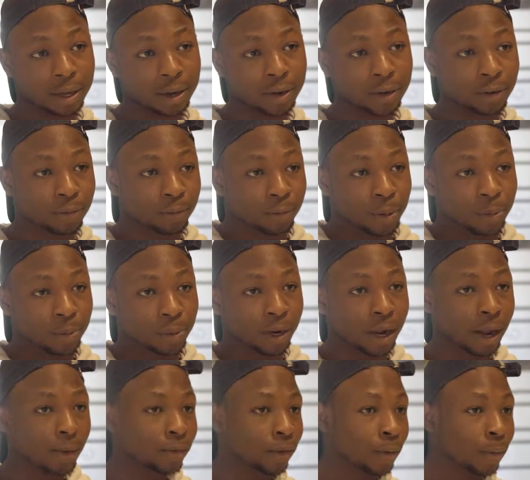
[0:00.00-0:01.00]
A lot of people
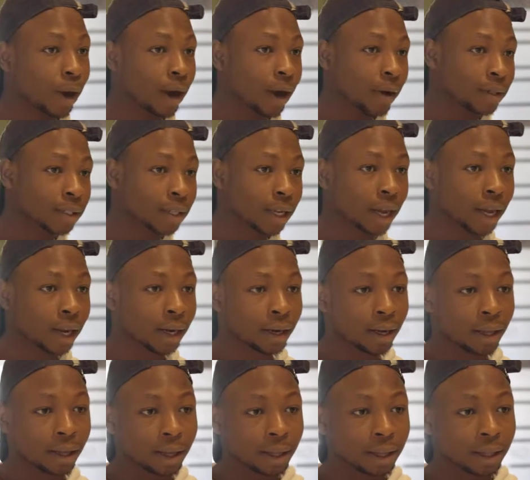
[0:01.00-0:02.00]
come from outside,
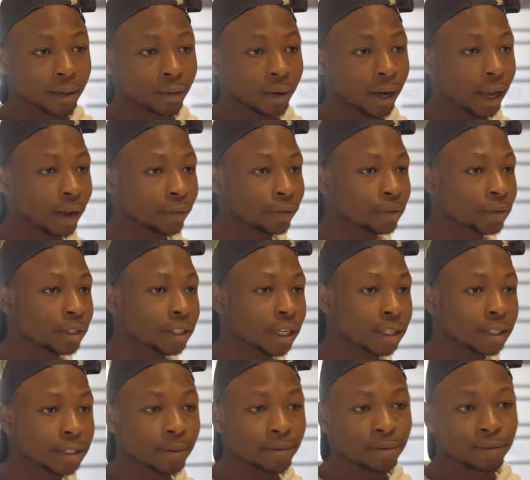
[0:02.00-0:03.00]
they love to
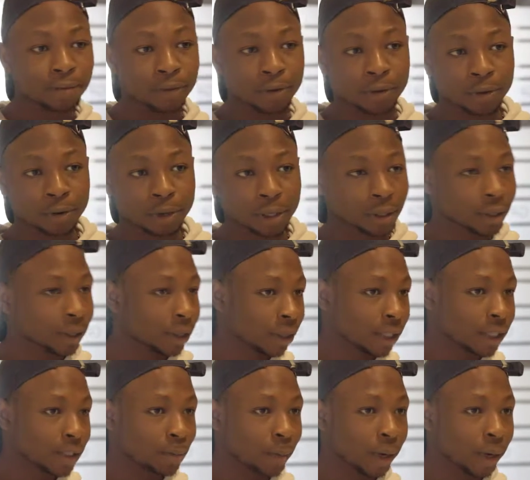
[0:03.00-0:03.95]
taste some food in this